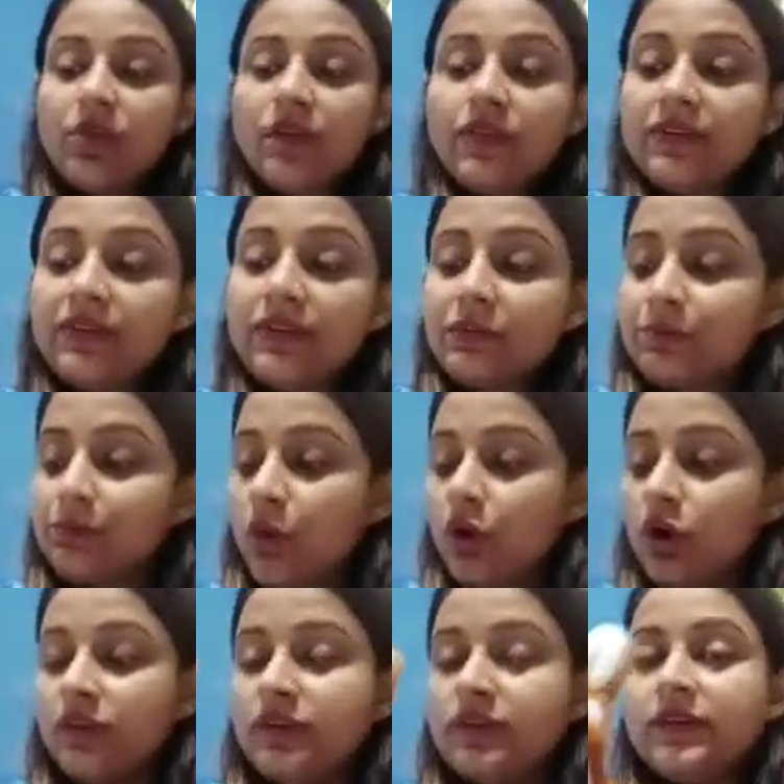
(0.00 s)
These are
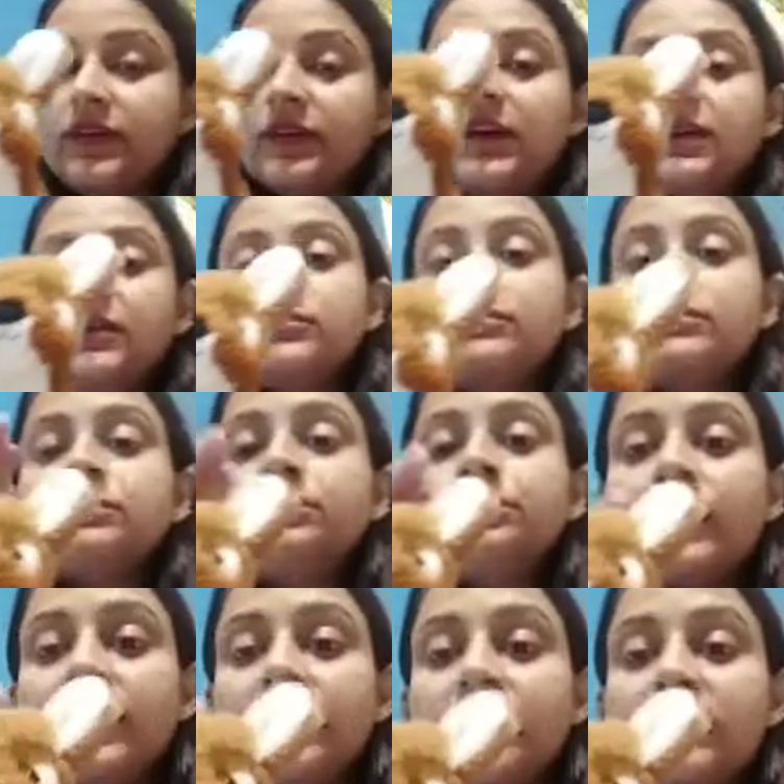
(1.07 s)
spots.
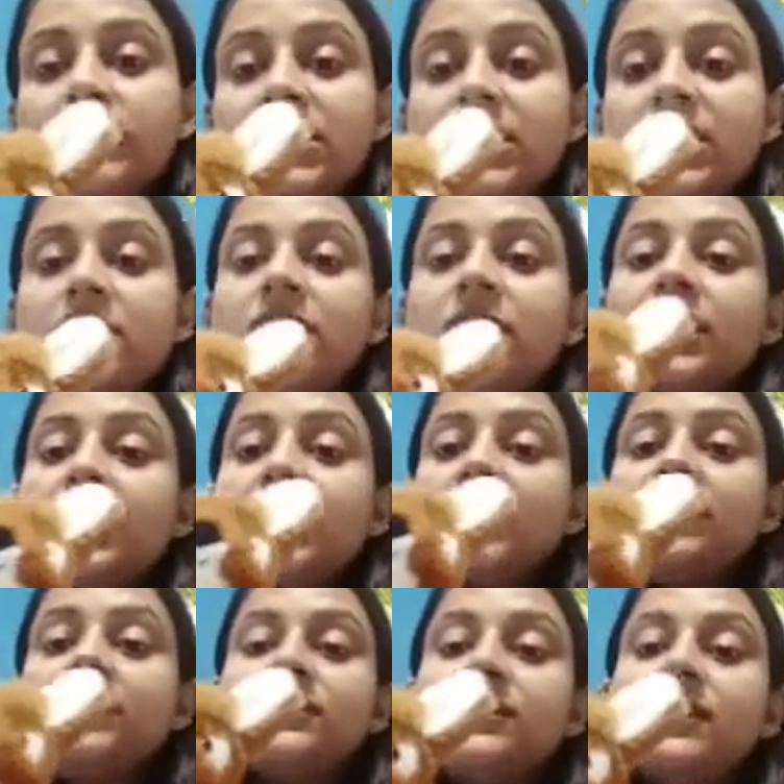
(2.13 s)
And the deer
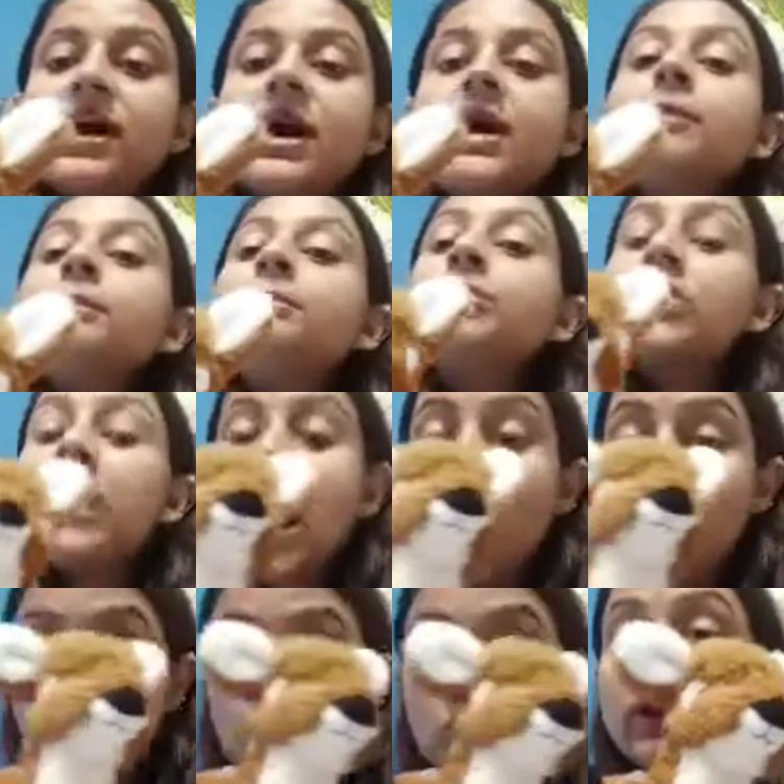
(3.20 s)
is
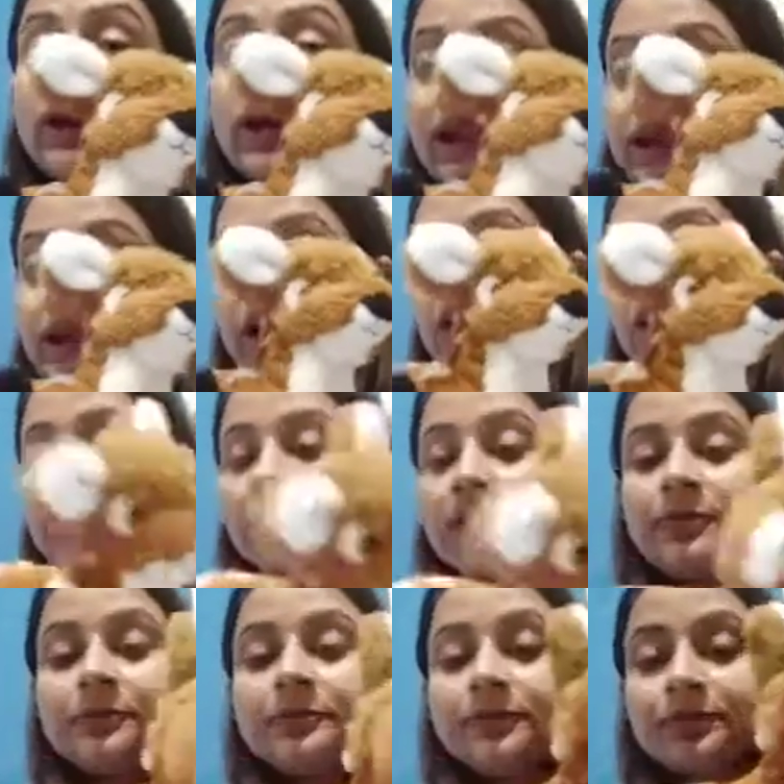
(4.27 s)
brown in
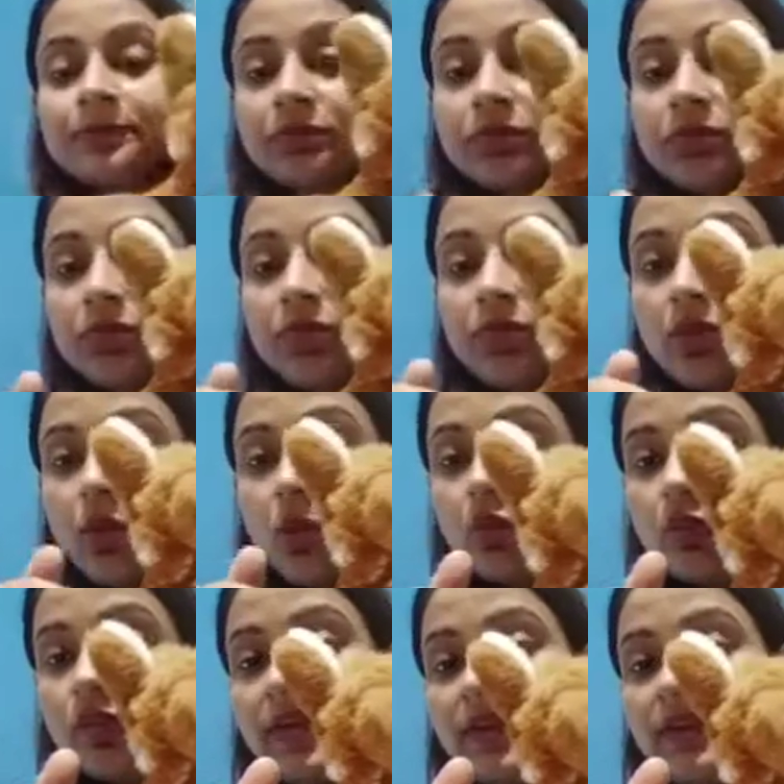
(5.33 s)
color
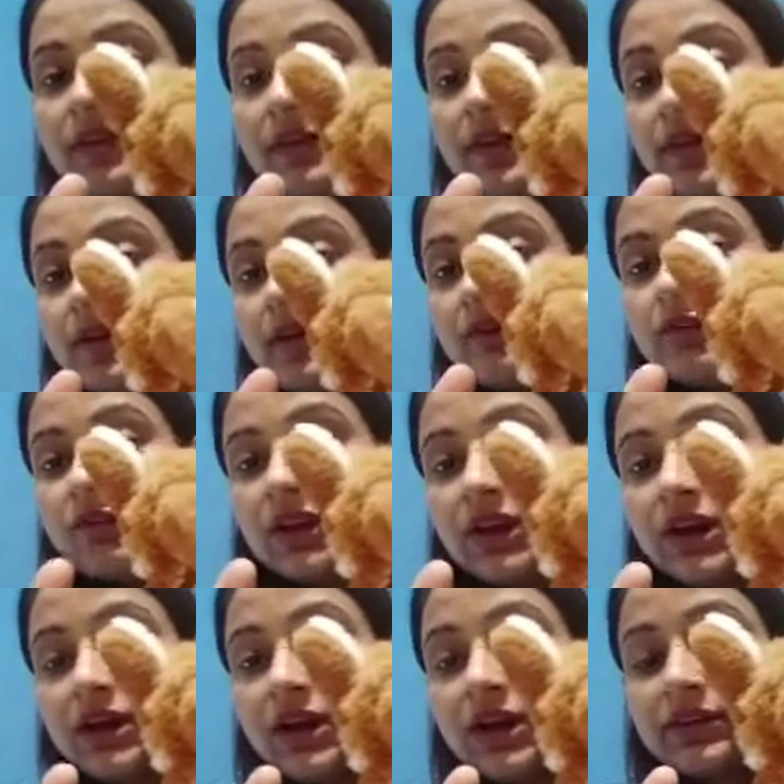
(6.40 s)
with, what
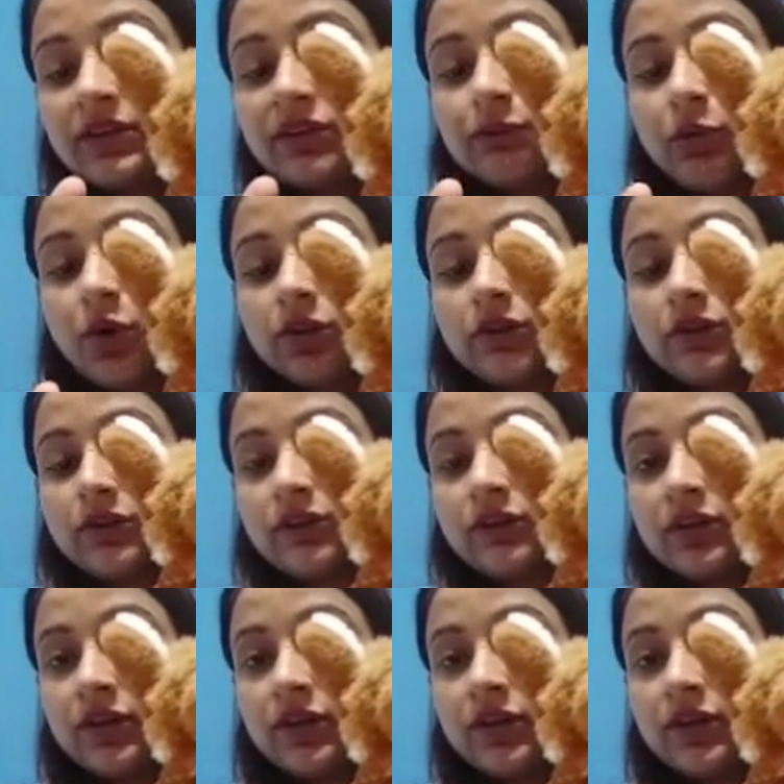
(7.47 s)
color are the spots?